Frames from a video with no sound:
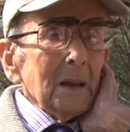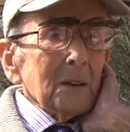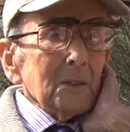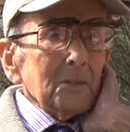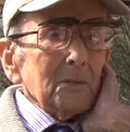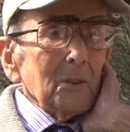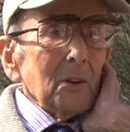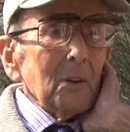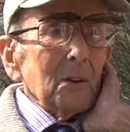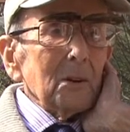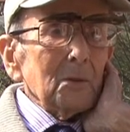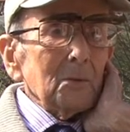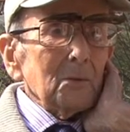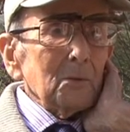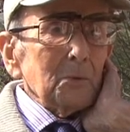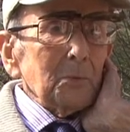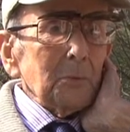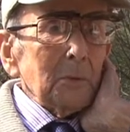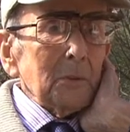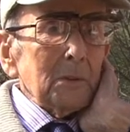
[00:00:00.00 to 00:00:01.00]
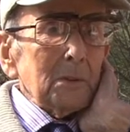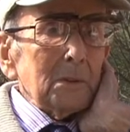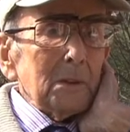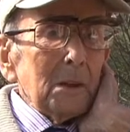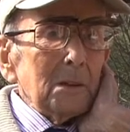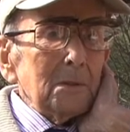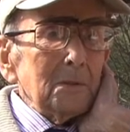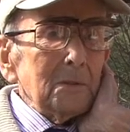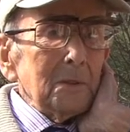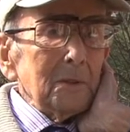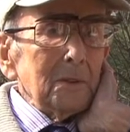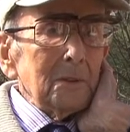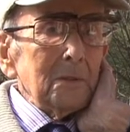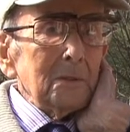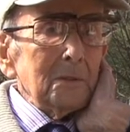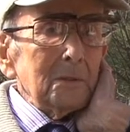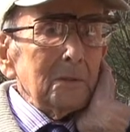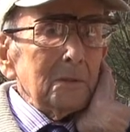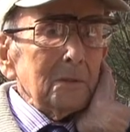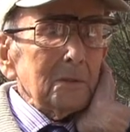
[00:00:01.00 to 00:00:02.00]
So I was presented
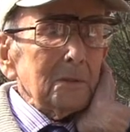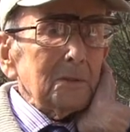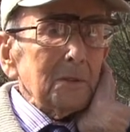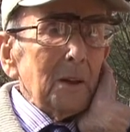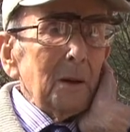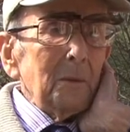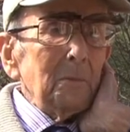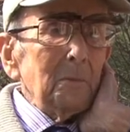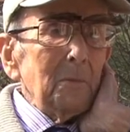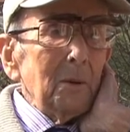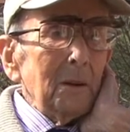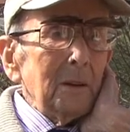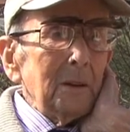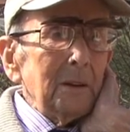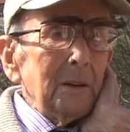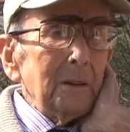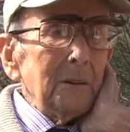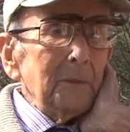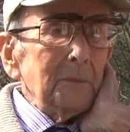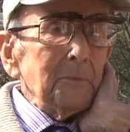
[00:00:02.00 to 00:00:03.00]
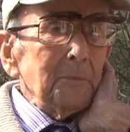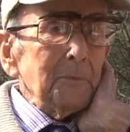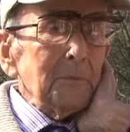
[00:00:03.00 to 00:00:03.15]
at the assembly